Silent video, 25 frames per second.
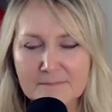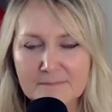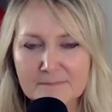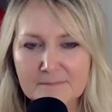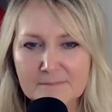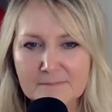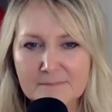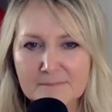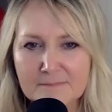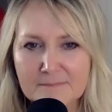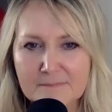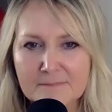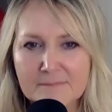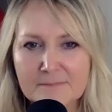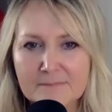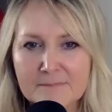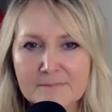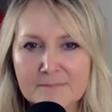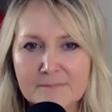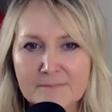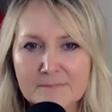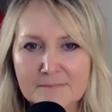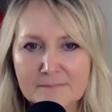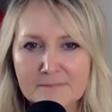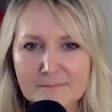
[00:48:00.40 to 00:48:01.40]

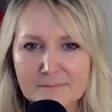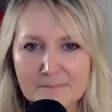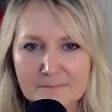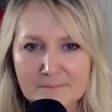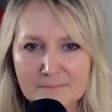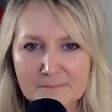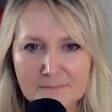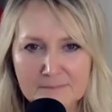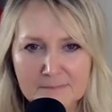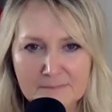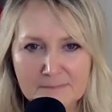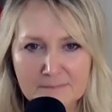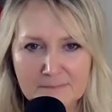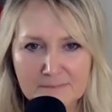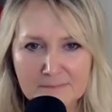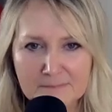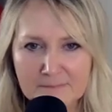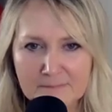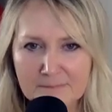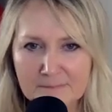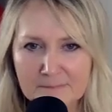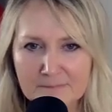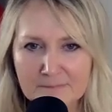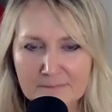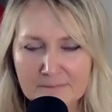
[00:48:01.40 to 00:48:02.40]

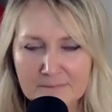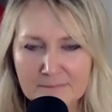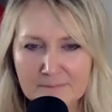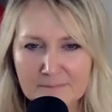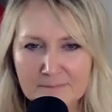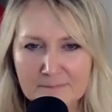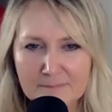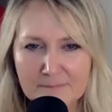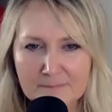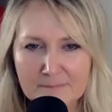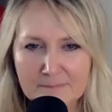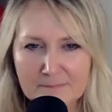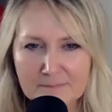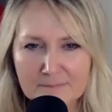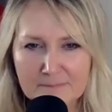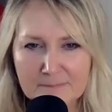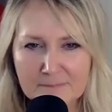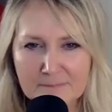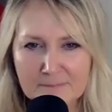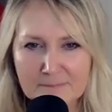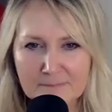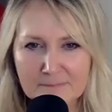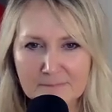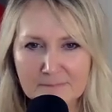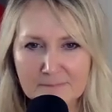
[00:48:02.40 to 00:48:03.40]

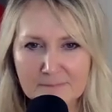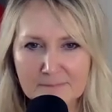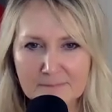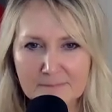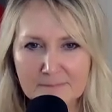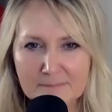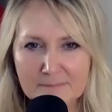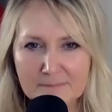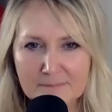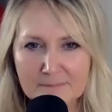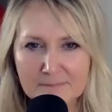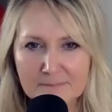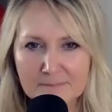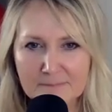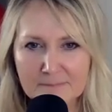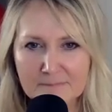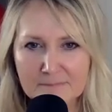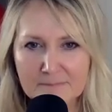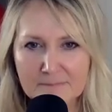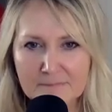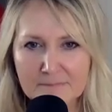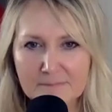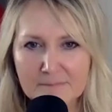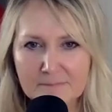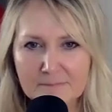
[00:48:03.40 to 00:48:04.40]

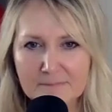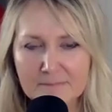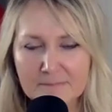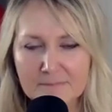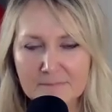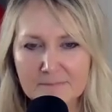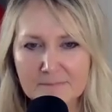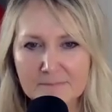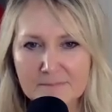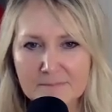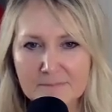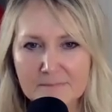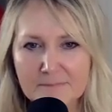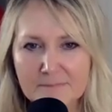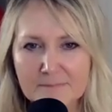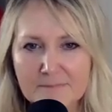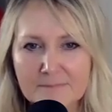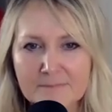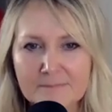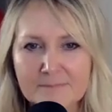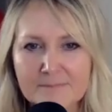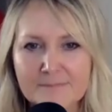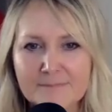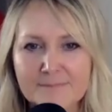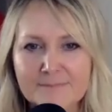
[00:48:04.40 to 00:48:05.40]

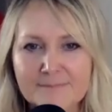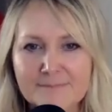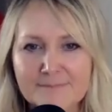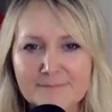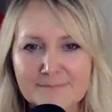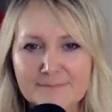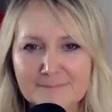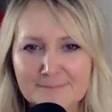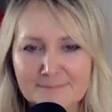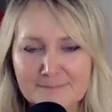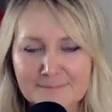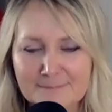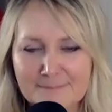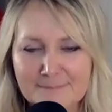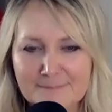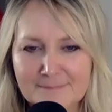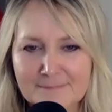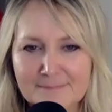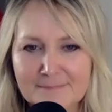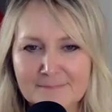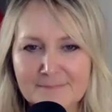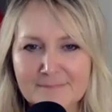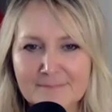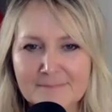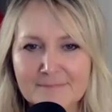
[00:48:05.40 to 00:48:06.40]

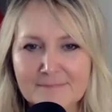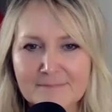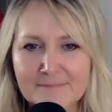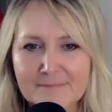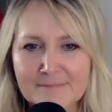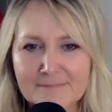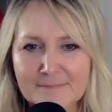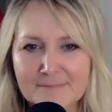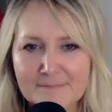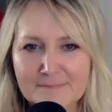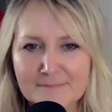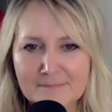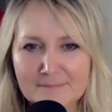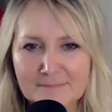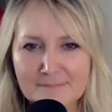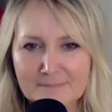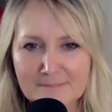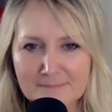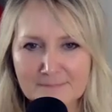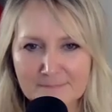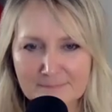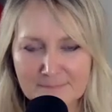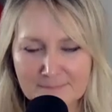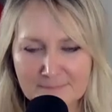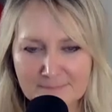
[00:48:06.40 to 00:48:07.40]

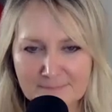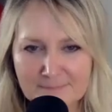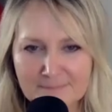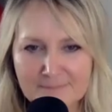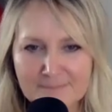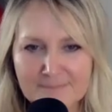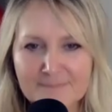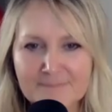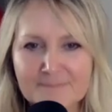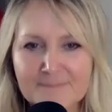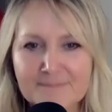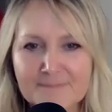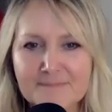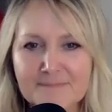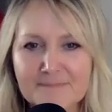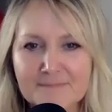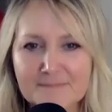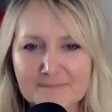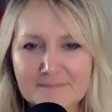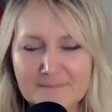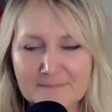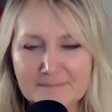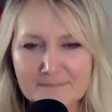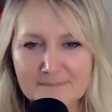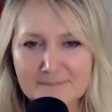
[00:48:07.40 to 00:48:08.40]
This person isn't speaking.